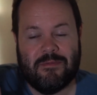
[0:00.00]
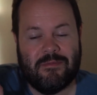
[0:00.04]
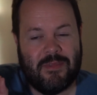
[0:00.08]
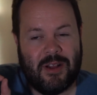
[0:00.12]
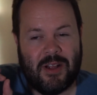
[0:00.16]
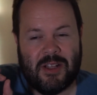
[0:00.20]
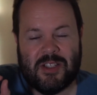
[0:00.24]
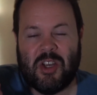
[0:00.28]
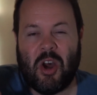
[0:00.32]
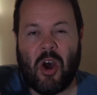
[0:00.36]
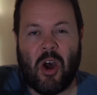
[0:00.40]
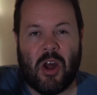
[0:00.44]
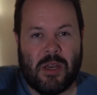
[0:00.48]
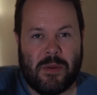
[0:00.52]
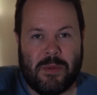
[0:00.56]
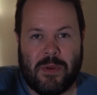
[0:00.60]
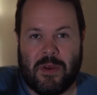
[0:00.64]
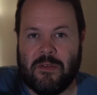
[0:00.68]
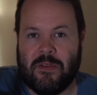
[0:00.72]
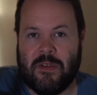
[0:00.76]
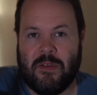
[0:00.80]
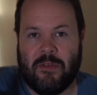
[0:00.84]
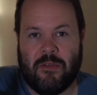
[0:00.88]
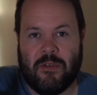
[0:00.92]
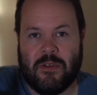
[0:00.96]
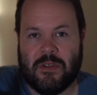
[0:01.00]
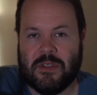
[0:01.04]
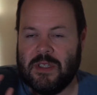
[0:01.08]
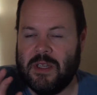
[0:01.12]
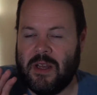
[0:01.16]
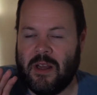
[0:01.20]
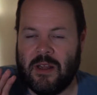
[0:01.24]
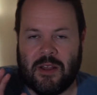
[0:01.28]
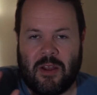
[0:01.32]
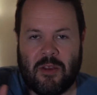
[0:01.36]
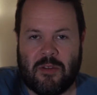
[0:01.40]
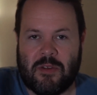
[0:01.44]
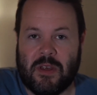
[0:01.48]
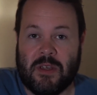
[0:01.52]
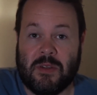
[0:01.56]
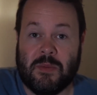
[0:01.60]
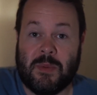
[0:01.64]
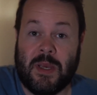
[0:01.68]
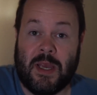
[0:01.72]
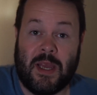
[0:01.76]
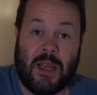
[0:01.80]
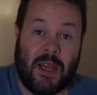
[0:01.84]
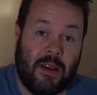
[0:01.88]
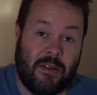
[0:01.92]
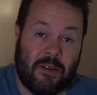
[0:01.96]
a tiny bit of difference. I don't think it's
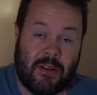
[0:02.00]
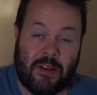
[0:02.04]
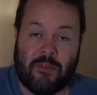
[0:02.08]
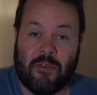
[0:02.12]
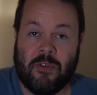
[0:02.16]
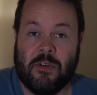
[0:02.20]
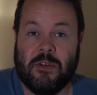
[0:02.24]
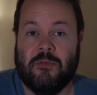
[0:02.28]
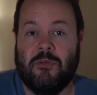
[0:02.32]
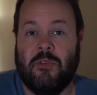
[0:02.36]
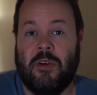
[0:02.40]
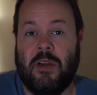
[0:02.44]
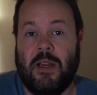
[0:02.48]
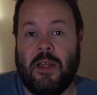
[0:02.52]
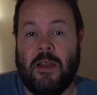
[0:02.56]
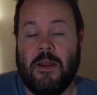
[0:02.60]
making any difference really.